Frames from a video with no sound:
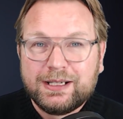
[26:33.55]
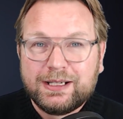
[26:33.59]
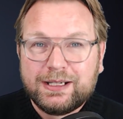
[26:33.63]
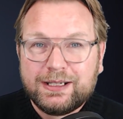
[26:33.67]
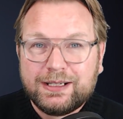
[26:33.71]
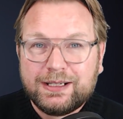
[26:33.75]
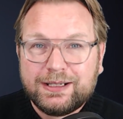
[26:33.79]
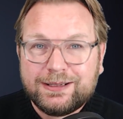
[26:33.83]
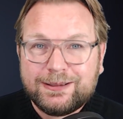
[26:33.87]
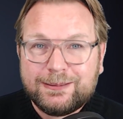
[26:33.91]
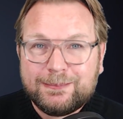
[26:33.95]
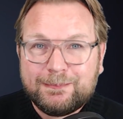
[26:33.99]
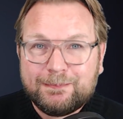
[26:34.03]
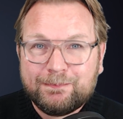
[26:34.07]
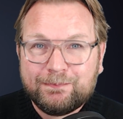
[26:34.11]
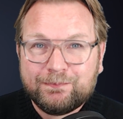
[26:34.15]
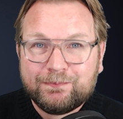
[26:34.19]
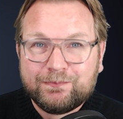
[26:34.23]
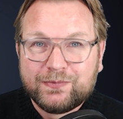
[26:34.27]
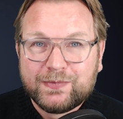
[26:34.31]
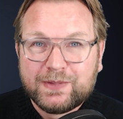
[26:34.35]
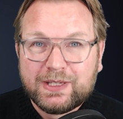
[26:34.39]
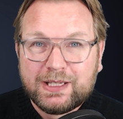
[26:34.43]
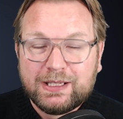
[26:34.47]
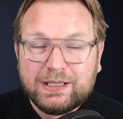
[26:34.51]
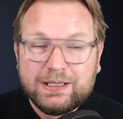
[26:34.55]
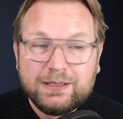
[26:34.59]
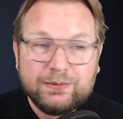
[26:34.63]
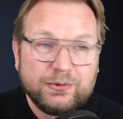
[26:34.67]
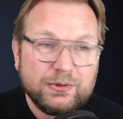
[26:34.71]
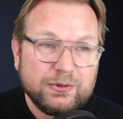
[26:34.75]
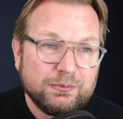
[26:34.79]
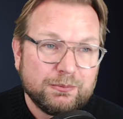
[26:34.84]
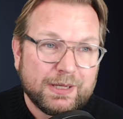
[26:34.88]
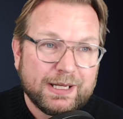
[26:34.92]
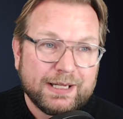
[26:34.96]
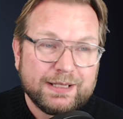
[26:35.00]
And if
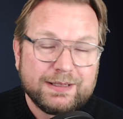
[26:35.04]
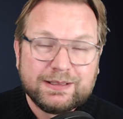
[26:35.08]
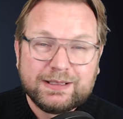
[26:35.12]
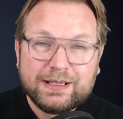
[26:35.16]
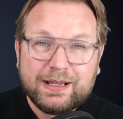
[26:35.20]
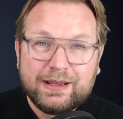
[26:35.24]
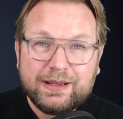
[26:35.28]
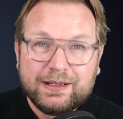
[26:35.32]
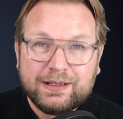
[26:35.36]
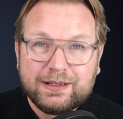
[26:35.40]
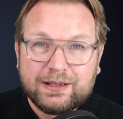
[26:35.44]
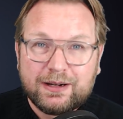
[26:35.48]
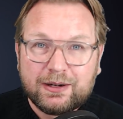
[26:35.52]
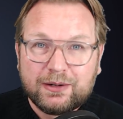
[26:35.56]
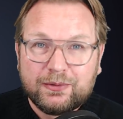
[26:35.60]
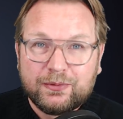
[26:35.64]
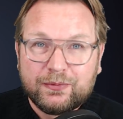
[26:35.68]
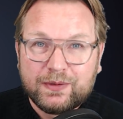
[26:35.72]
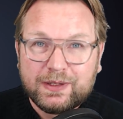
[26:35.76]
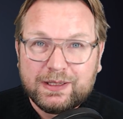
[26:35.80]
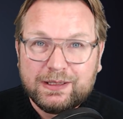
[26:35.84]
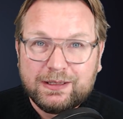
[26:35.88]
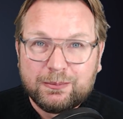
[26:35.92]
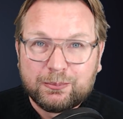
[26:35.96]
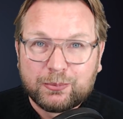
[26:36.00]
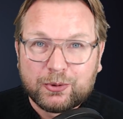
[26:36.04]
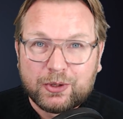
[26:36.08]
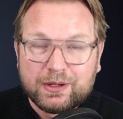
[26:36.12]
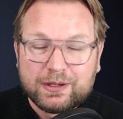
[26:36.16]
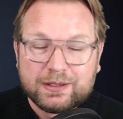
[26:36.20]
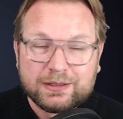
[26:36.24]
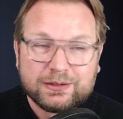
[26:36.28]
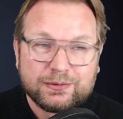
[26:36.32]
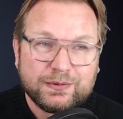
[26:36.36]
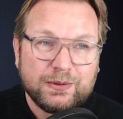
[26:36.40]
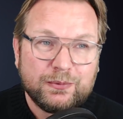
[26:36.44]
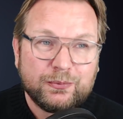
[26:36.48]
you mind that it are affiliate
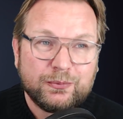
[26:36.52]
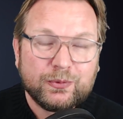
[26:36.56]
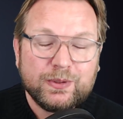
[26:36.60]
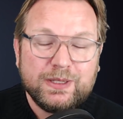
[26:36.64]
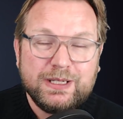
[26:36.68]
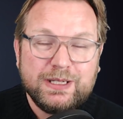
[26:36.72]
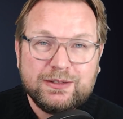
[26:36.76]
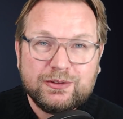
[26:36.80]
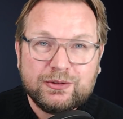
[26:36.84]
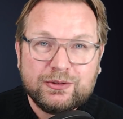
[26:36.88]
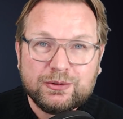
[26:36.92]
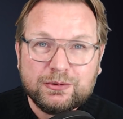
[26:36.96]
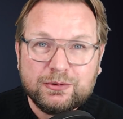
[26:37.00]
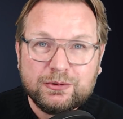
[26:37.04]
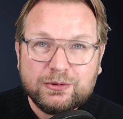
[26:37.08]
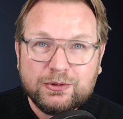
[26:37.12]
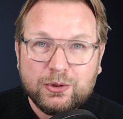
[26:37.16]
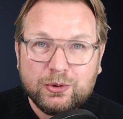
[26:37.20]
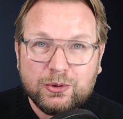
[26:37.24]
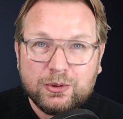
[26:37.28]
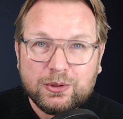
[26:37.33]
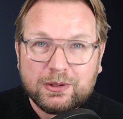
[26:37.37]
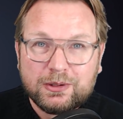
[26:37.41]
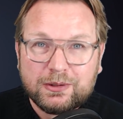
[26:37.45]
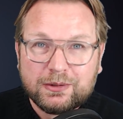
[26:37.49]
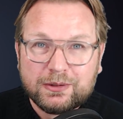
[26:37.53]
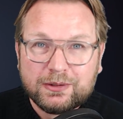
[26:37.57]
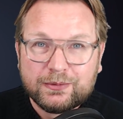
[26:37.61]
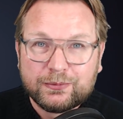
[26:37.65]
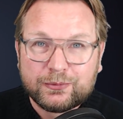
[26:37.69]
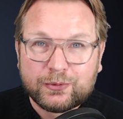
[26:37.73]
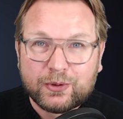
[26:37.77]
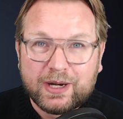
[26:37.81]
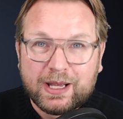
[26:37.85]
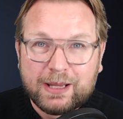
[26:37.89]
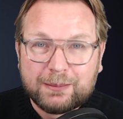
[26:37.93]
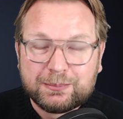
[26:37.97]
products, feel free to Google
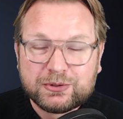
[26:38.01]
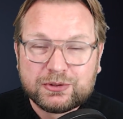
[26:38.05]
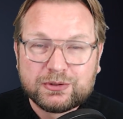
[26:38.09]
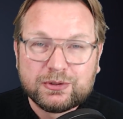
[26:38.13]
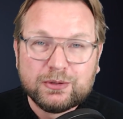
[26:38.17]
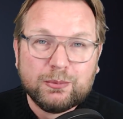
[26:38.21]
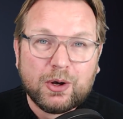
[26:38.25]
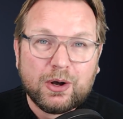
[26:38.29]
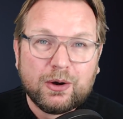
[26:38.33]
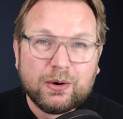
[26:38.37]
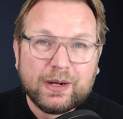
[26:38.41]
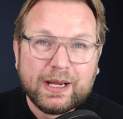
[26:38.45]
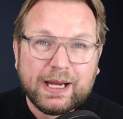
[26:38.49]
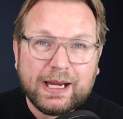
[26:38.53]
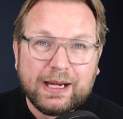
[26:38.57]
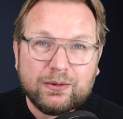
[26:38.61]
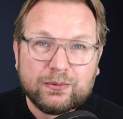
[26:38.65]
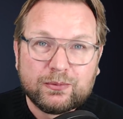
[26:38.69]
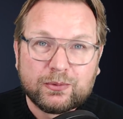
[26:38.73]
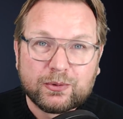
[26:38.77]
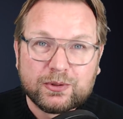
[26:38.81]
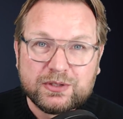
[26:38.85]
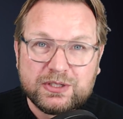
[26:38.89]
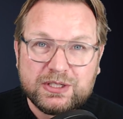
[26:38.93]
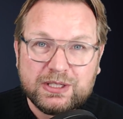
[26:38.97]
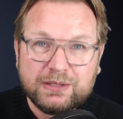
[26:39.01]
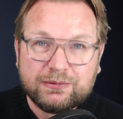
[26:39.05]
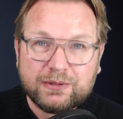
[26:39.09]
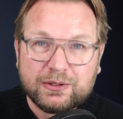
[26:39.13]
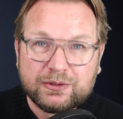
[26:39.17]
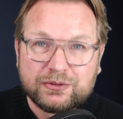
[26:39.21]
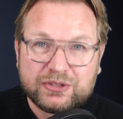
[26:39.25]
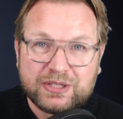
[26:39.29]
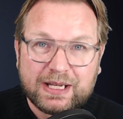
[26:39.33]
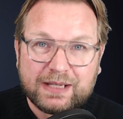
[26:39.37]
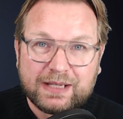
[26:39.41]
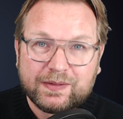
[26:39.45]
for Appsumo and for
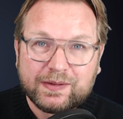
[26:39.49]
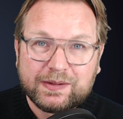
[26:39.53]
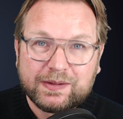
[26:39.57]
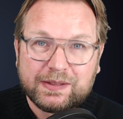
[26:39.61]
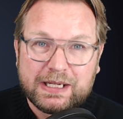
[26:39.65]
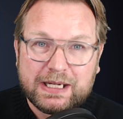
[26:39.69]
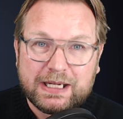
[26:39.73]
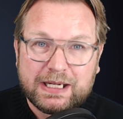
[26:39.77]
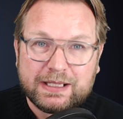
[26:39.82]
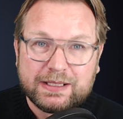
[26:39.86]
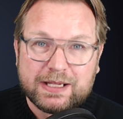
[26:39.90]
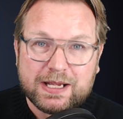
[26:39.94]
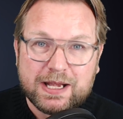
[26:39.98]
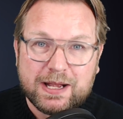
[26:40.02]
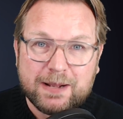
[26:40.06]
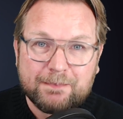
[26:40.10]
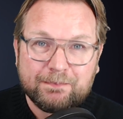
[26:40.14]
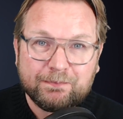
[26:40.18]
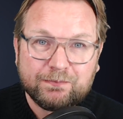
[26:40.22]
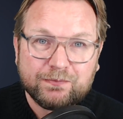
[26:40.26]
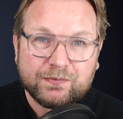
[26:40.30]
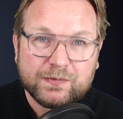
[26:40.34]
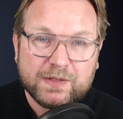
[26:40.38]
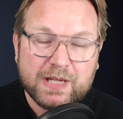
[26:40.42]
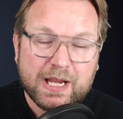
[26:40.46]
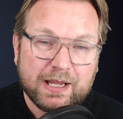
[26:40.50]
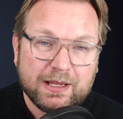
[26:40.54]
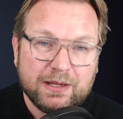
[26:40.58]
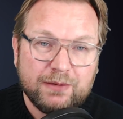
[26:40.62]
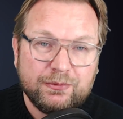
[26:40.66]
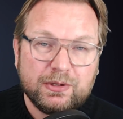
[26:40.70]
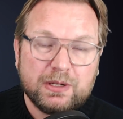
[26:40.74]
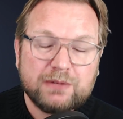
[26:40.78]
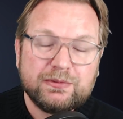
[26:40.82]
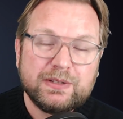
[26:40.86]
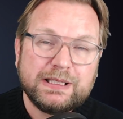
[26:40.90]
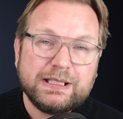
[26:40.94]
JivoChat. And yeah,
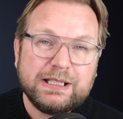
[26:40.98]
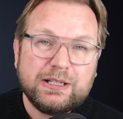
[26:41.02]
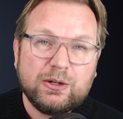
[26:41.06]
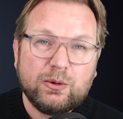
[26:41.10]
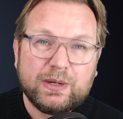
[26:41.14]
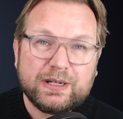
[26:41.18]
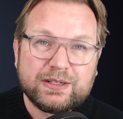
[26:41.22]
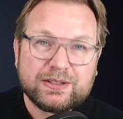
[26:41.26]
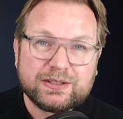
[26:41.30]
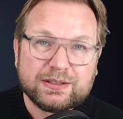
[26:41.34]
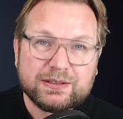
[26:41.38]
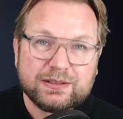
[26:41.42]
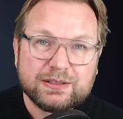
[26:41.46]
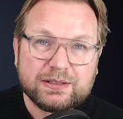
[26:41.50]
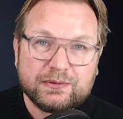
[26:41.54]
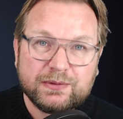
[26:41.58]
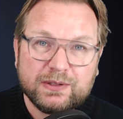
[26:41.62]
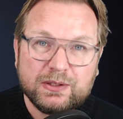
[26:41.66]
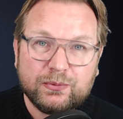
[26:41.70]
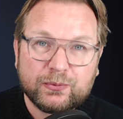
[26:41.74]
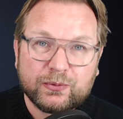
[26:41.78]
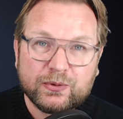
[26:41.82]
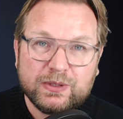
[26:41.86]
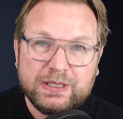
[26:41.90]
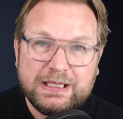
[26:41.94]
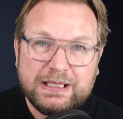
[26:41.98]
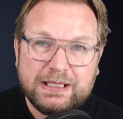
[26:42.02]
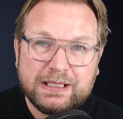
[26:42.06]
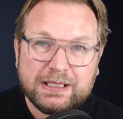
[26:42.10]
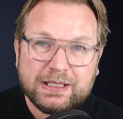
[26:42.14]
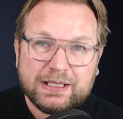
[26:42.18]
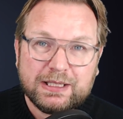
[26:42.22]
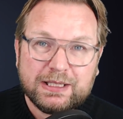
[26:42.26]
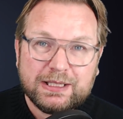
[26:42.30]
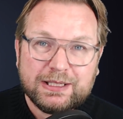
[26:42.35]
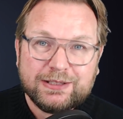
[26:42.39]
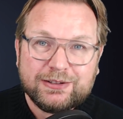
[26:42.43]
if you have any questions, feel free
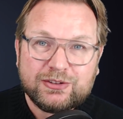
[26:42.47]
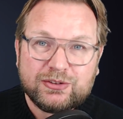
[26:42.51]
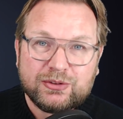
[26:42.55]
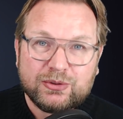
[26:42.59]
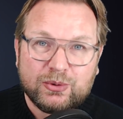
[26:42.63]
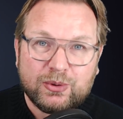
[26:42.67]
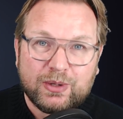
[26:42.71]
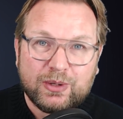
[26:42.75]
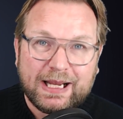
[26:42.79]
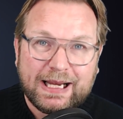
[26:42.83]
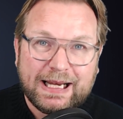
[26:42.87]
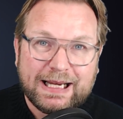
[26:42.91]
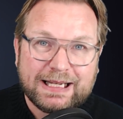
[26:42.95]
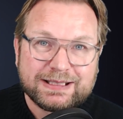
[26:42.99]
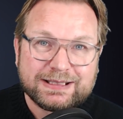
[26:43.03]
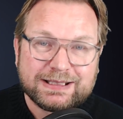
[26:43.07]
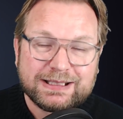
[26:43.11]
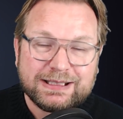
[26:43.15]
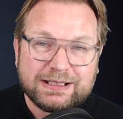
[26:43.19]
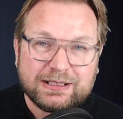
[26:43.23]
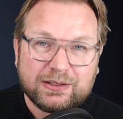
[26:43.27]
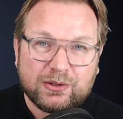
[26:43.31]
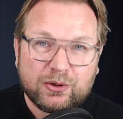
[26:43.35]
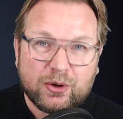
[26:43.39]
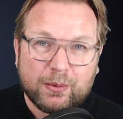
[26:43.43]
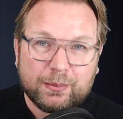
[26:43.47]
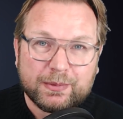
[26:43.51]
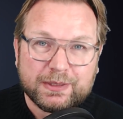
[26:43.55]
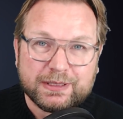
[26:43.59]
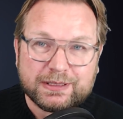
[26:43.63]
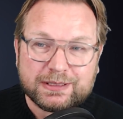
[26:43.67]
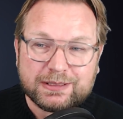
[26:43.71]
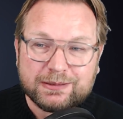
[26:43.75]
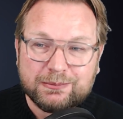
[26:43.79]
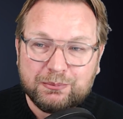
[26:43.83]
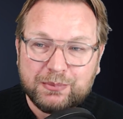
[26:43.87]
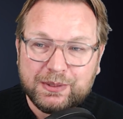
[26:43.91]
to ask in the
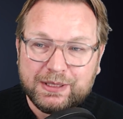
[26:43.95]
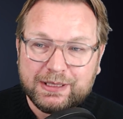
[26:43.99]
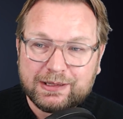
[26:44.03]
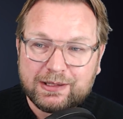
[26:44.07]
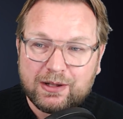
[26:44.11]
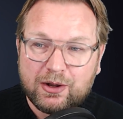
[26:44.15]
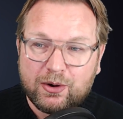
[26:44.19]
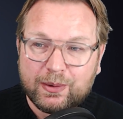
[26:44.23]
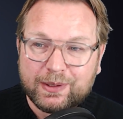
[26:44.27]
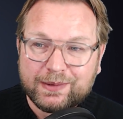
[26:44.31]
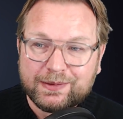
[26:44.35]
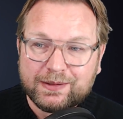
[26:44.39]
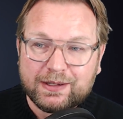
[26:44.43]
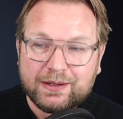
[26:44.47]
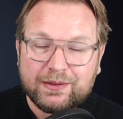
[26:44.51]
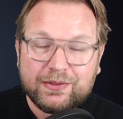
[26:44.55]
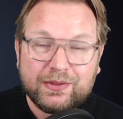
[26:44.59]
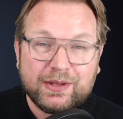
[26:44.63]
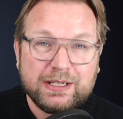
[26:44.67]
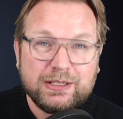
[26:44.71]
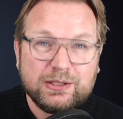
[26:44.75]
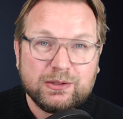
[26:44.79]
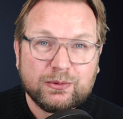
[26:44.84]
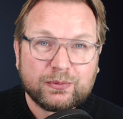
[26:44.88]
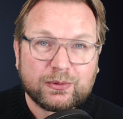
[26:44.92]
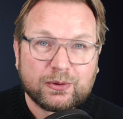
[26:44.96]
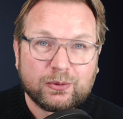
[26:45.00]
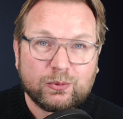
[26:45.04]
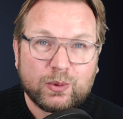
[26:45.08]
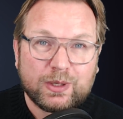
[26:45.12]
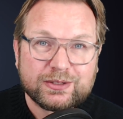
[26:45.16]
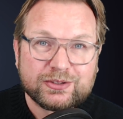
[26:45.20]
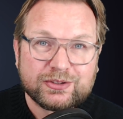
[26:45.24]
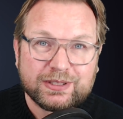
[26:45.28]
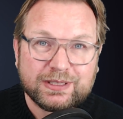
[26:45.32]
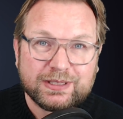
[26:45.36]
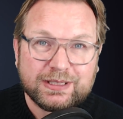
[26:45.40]
comments below. And thank you for
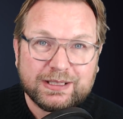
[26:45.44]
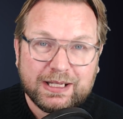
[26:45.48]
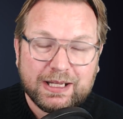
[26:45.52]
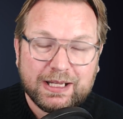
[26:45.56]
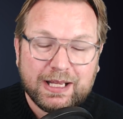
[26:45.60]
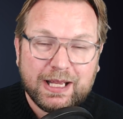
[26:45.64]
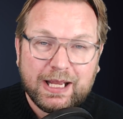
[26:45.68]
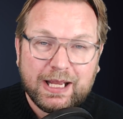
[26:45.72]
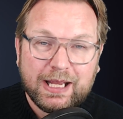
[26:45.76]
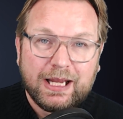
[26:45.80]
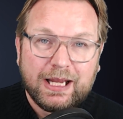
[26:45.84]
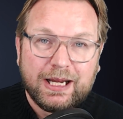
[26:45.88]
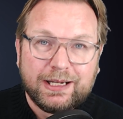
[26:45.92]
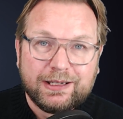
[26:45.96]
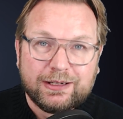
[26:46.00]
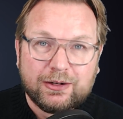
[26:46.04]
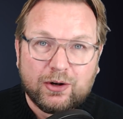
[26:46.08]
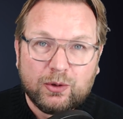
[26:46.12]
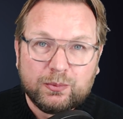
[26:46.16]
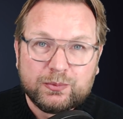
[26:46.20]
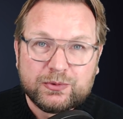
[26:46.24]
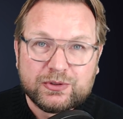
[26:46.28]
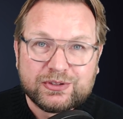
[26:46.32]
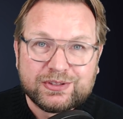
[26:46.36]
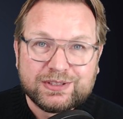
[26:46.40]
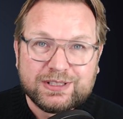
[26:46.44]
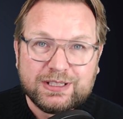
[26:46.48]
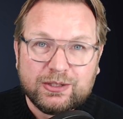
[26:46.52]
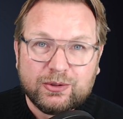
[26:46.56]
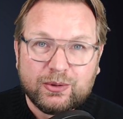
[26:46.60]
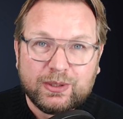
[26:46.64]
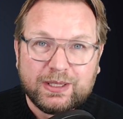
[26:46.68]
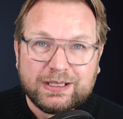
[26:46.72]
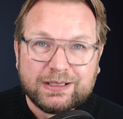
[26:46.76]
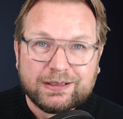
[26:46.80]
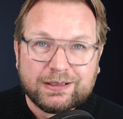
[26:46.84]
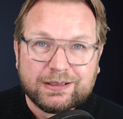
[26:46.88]
watching, and hope to see
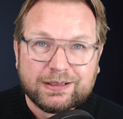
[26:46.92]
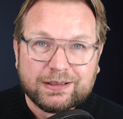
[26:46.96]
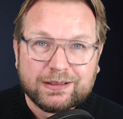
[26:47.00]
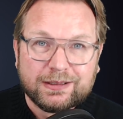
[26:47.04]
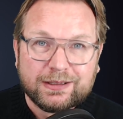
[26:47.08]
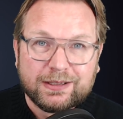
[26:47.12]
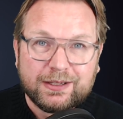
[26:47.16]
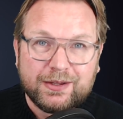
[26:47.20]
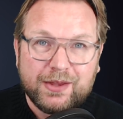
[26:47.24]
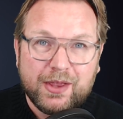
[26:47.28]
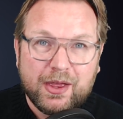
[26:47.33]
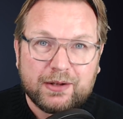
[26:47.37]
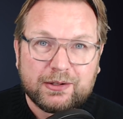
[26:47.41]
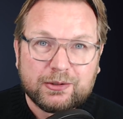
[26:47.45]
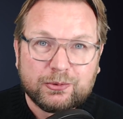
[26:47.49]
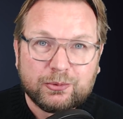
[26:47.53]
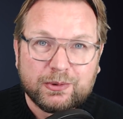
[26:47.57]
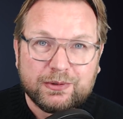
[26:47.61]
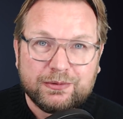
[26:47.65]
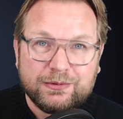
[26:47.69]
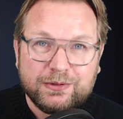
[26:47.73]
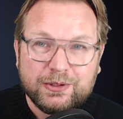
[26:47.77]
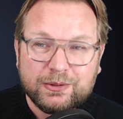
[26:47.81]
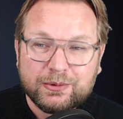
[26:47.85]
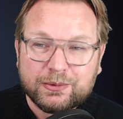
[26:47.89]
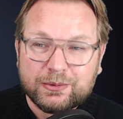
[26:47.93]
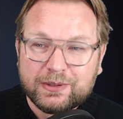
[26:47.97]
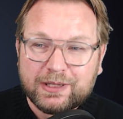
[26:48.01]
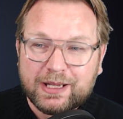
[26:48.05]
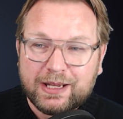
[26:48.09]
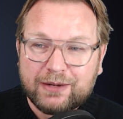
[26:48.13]
you in another review.